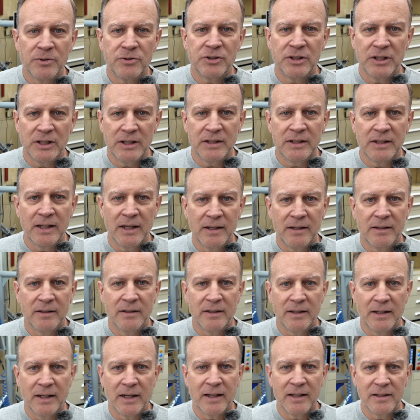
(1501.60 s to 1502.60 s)
a machine that
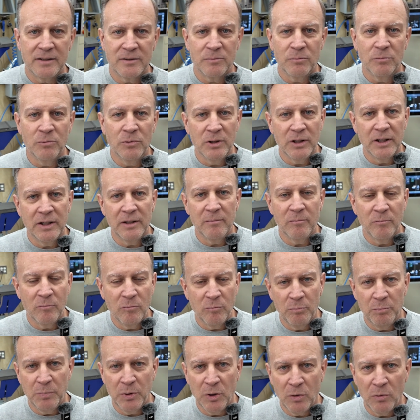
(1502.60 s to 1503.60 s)
like is really
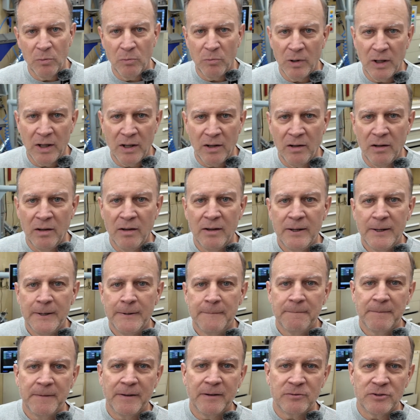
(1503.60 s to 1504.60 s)
built well
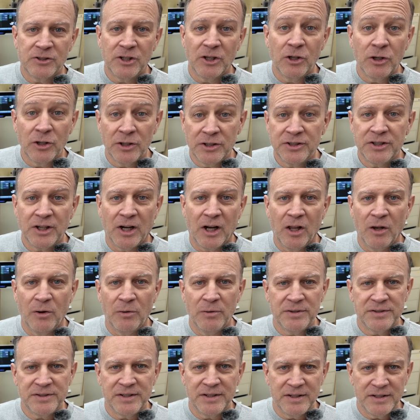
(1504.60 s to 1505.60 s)
to good
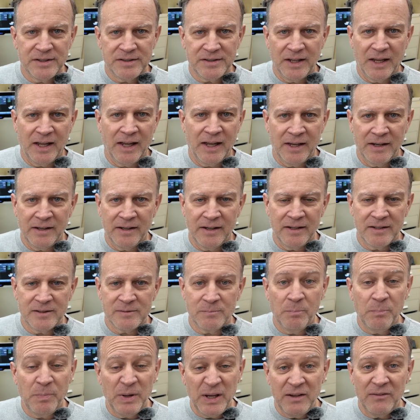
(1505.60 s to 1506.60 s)
tolerances and
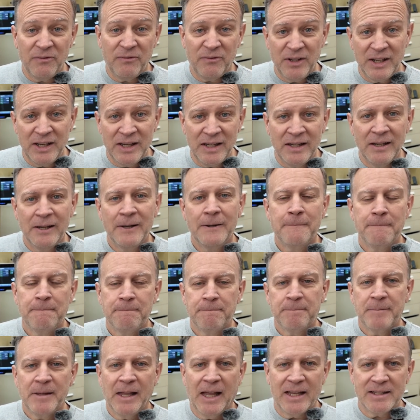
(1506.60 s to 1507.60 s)
is beefy,
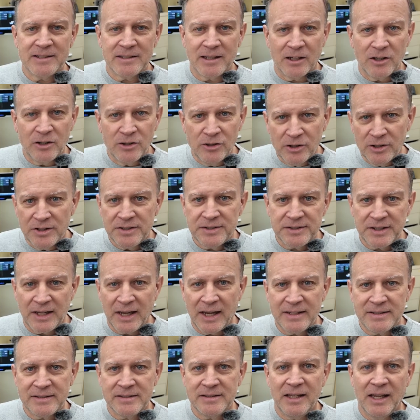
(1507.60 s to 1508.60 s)
has a good
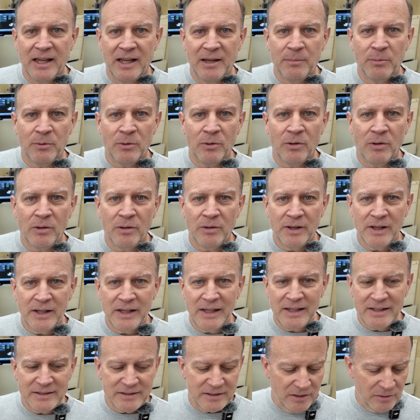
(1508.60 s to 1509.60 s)
sized table,
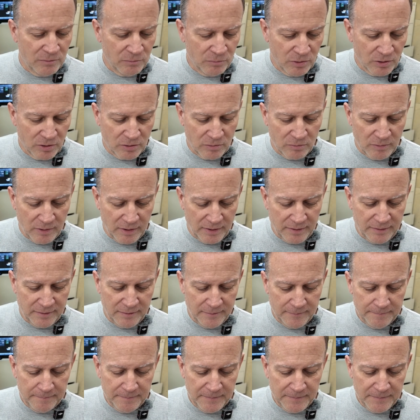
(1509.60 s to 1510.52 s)
easy to work with.